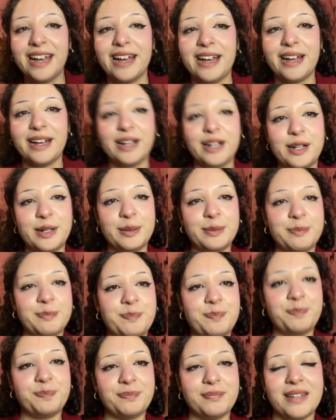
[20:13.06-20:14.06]

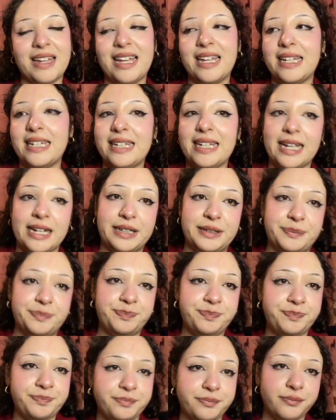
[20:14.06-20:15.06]
um, and yeah.
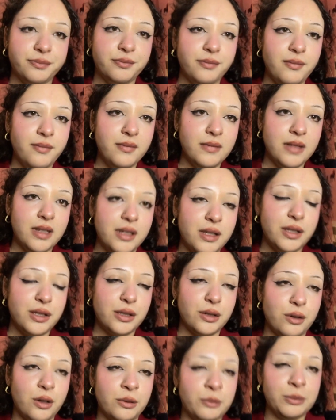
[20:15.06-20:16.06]

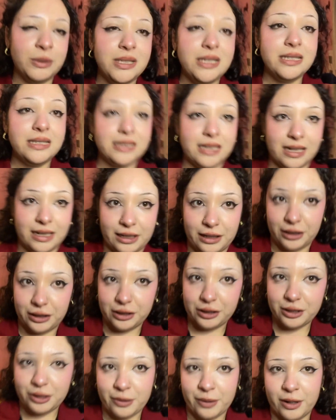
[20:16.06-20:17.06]
So I'm really tired,
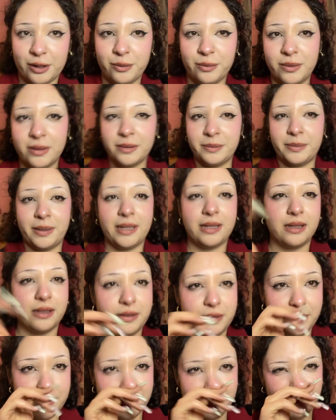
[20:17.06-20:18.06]
so I don't want to make
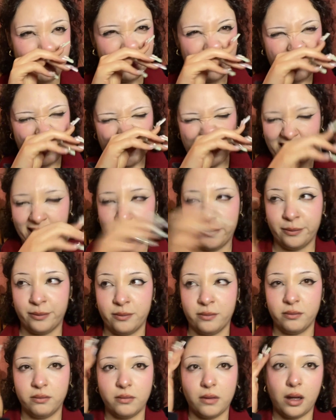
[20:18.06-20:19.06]
this
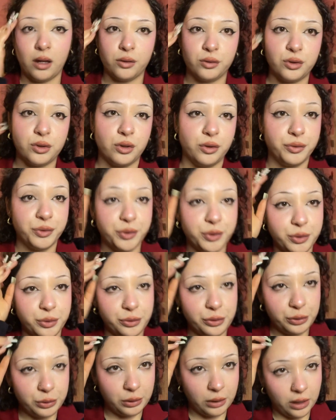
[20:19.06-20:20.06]
um, outro
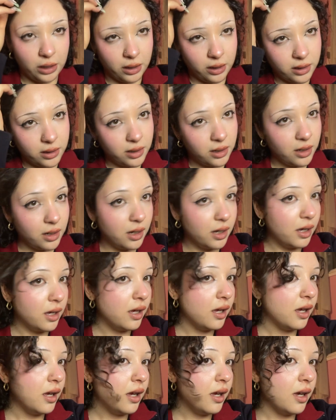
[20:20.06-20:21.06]
too long.
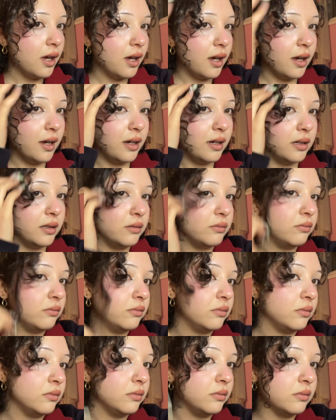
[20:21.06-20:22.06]

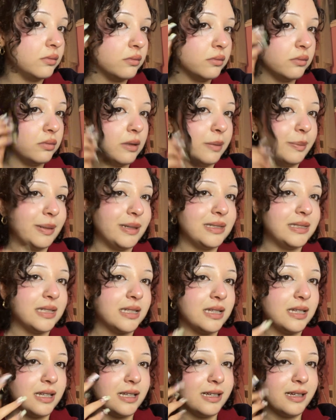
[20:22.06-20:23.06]
Um, but
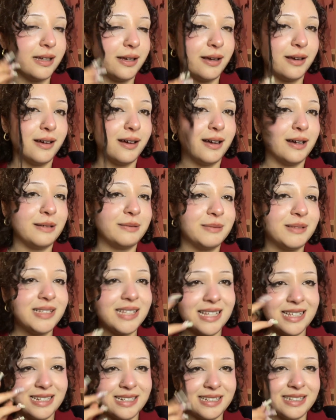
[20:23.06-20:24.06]
basically, um, this has